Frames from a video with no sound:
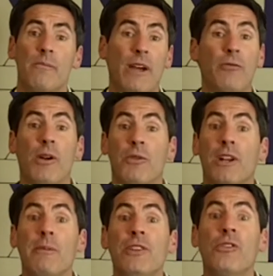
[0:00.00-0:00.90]
By the way, we're
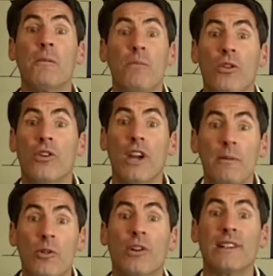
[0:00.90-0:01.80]
going to be doing more
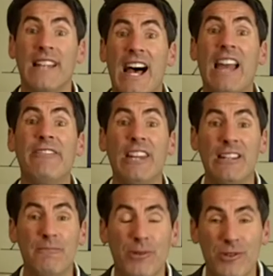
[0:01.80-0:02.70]
and more live
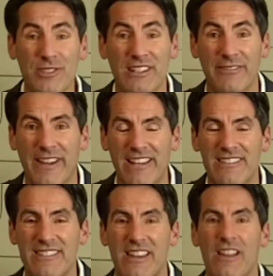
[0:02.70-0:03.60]
in-person
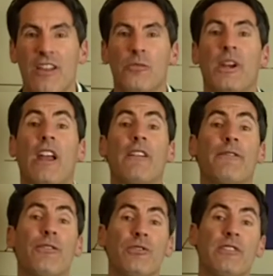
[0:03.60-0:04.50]
events. We got our
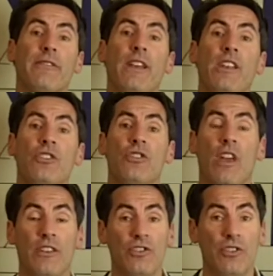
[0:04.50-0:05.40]
first event
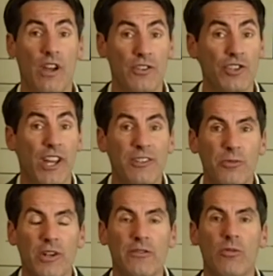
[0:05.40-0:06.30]
in
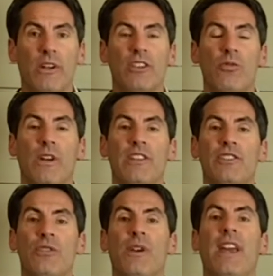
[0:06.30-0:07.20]
January of
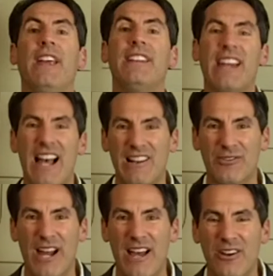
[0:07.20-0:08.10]
2022 in
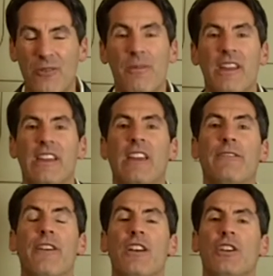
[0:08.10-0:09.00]
Colorado.
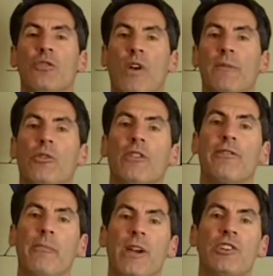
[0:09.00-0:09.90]
If you want more
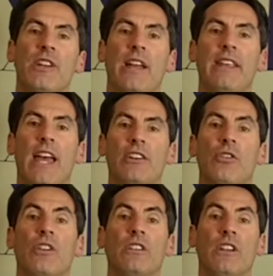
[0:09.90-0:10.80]
information on that,
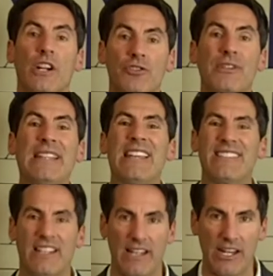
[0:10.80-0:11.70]
go to
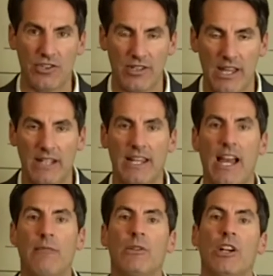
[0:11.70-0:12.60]

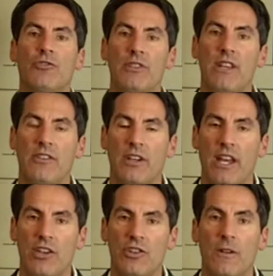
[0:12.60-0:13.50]
luxurydesignation.com, Luxury
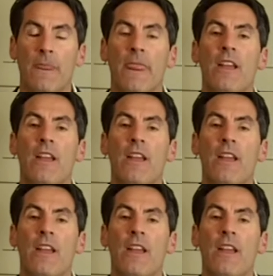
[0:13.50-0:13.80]
Designation.